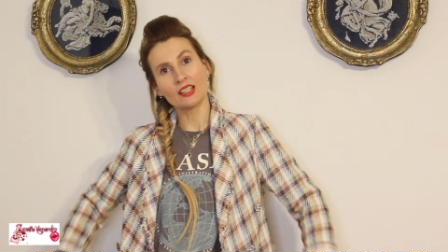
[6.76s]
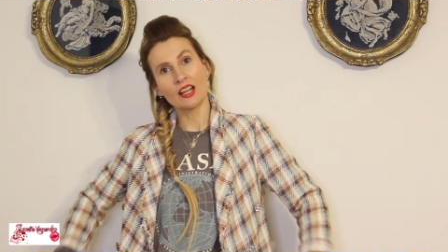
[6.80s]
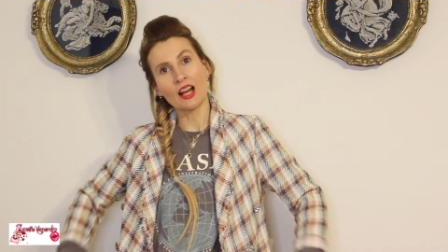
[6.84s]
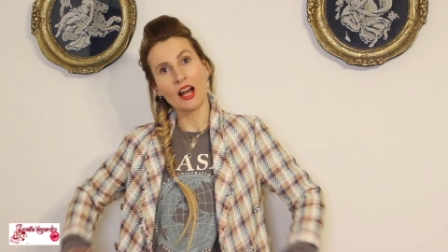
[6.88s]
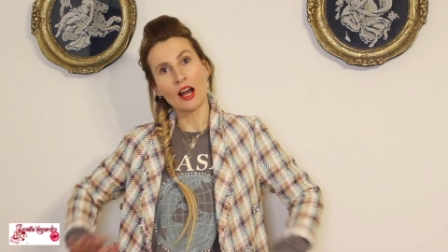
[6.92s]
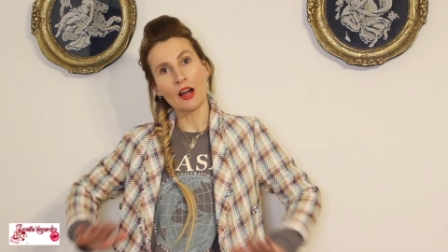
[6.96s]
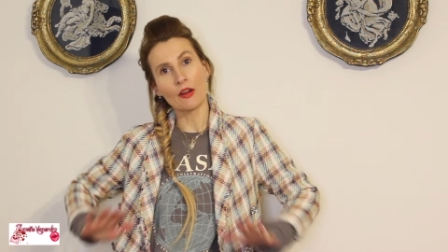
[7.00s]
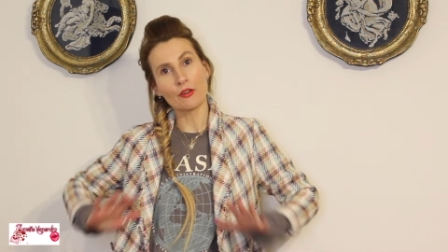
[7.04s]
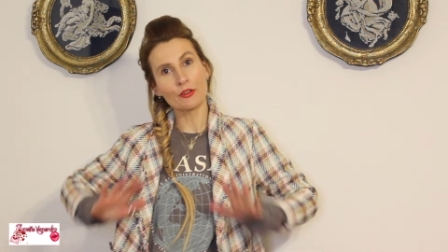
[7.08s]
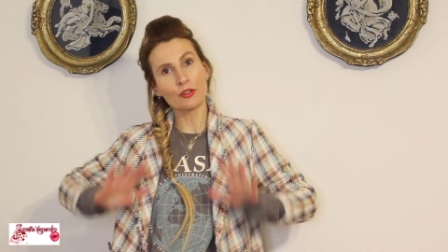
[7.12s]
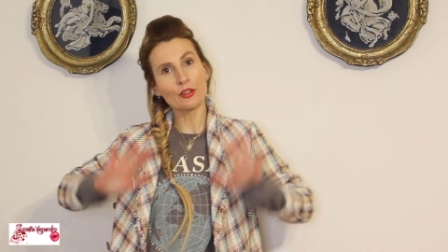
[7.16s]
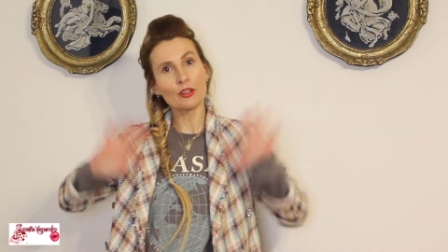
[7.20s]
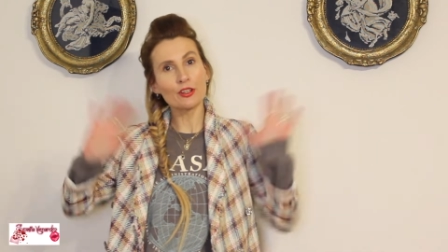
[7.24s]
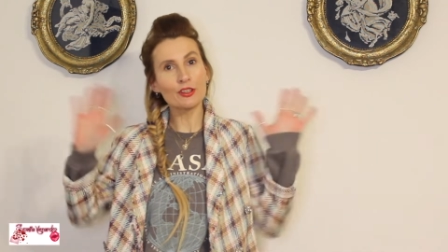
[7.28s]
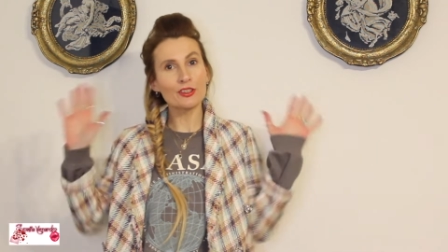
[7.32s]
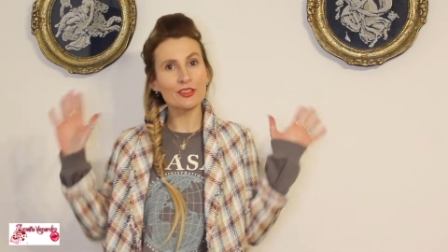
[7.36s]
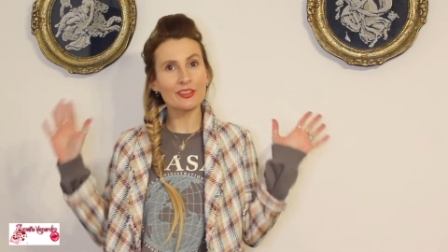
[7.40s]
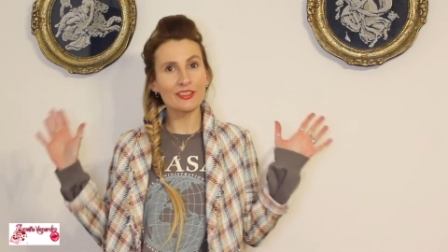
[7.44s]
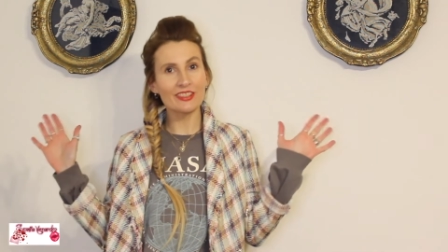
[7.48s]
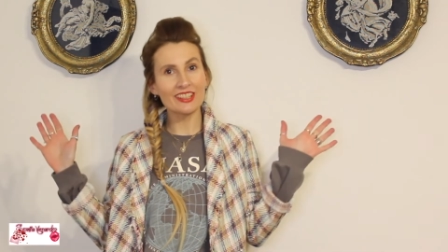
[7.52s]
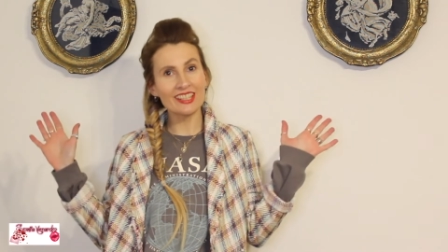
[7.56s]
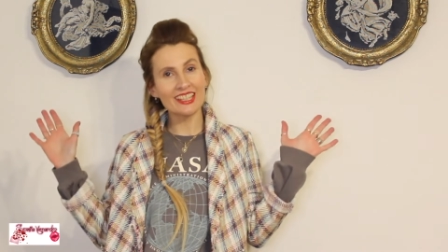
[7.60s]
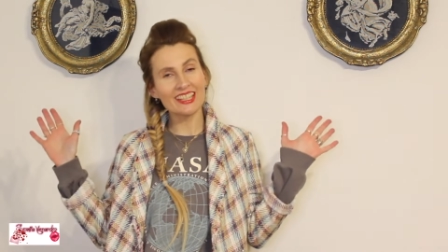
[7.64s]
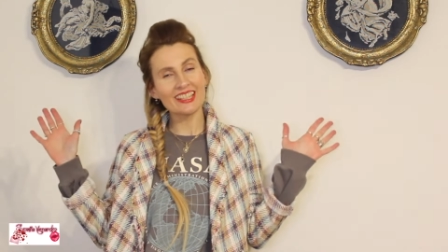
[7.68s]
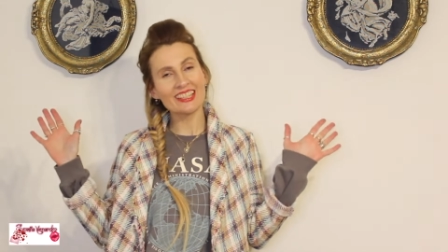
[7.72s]
How are you all
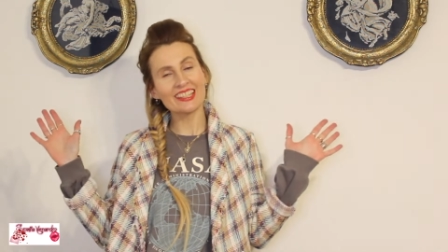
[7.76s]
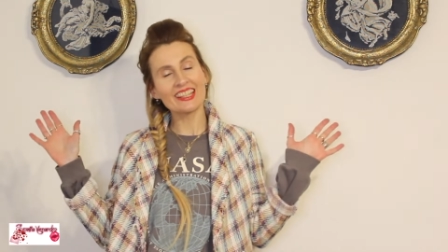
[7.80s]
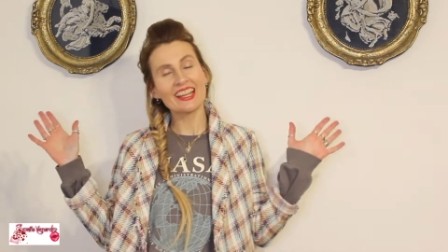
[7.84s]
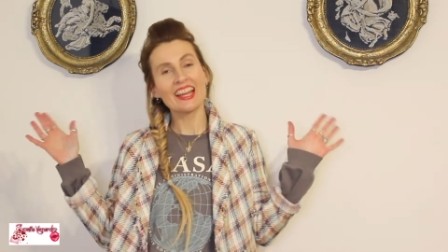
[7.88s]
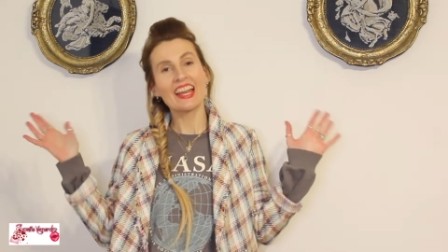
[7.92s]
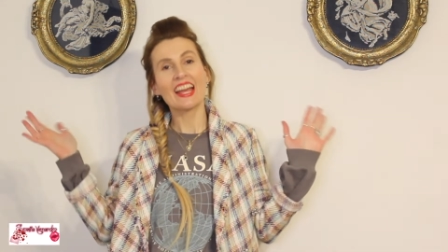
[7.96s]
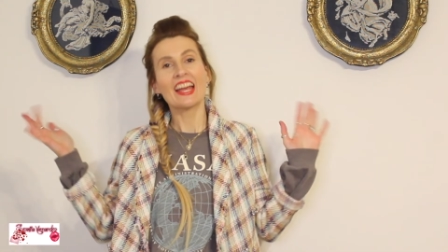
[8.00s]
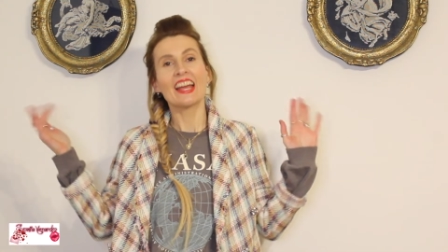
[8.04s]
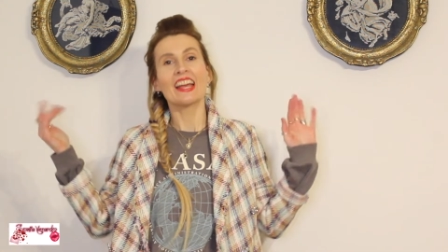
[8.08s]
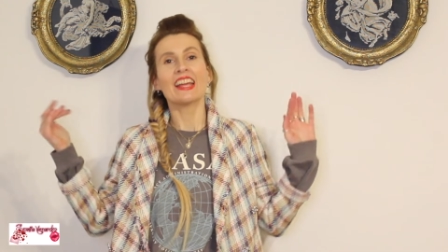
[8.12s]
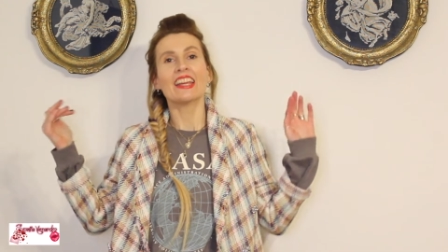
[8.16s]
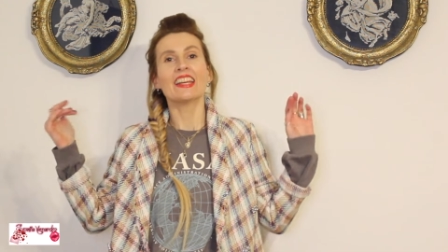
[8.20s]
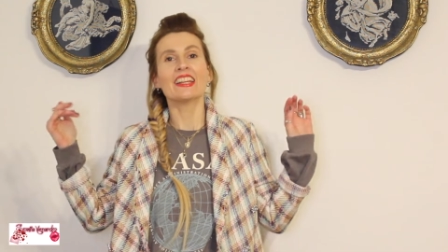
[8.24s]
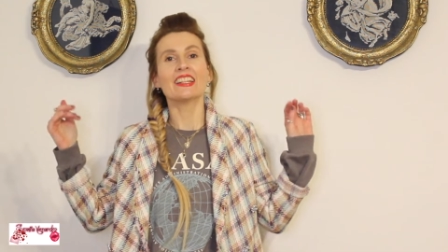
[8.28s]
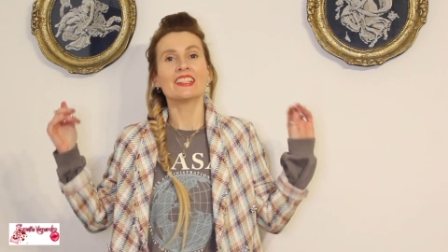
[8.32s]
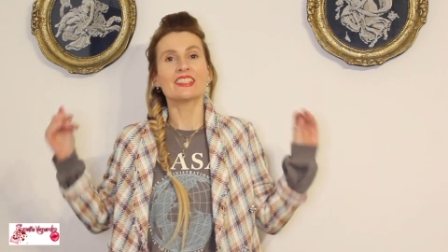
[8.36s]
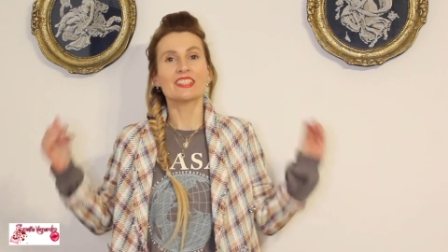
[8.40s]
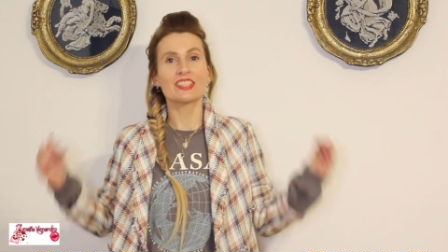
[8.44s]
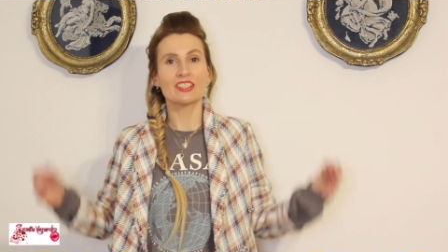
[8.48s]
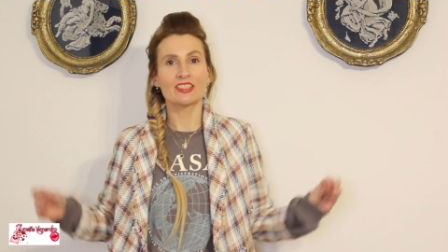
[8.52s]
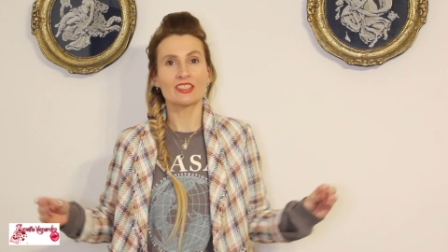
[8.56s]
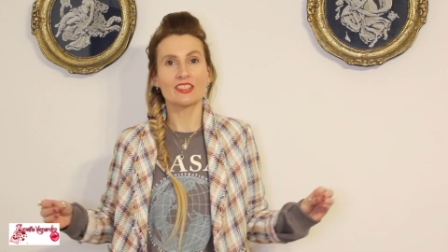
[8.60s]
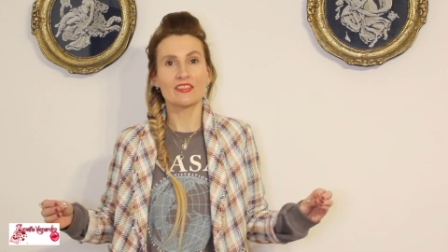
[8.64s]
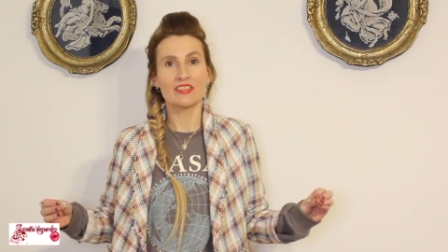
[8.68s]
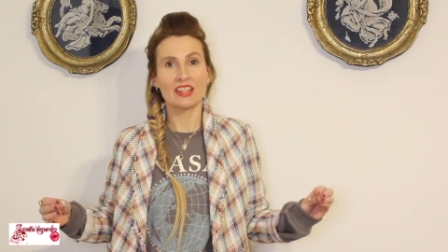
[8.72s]
doing?
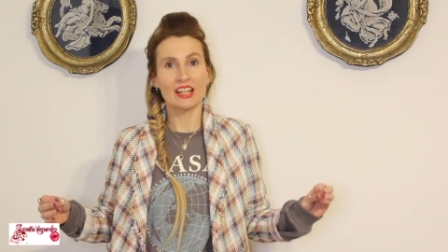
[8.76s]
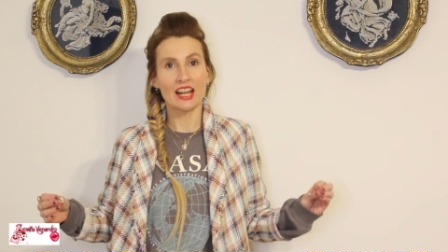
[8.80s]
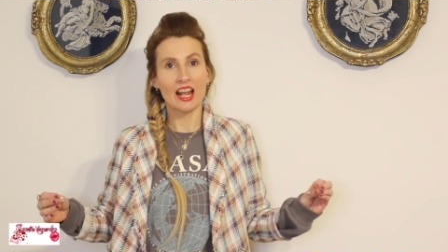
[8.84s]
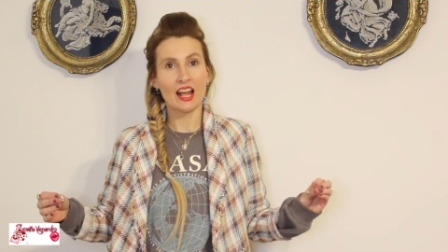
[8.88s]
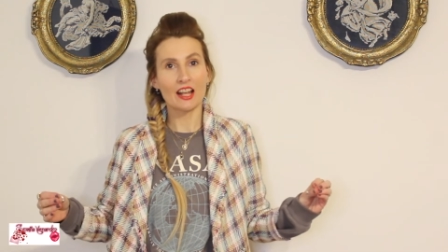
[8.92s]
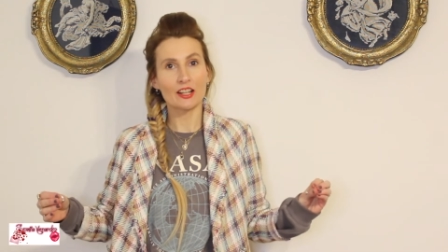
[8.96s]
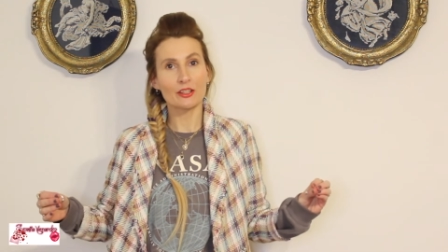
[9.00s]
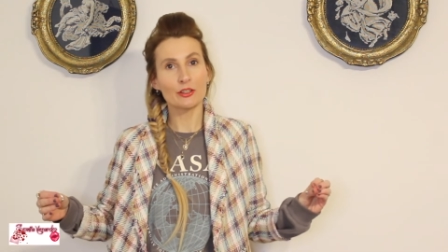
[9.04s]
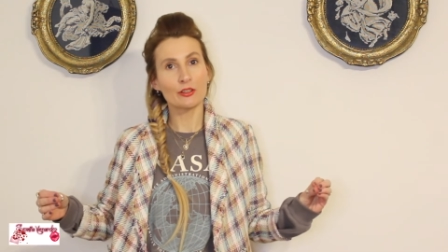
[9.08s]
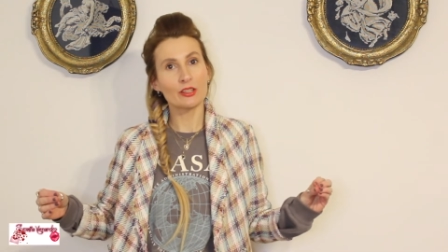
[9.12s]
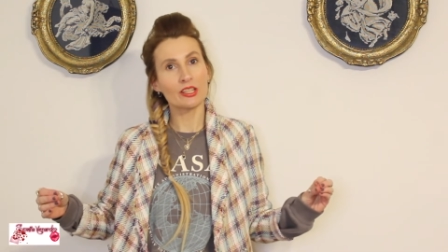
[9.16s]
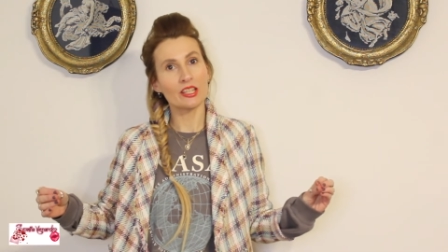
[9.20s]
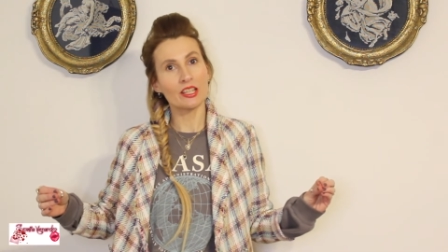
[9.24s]
It's Sonia Verardo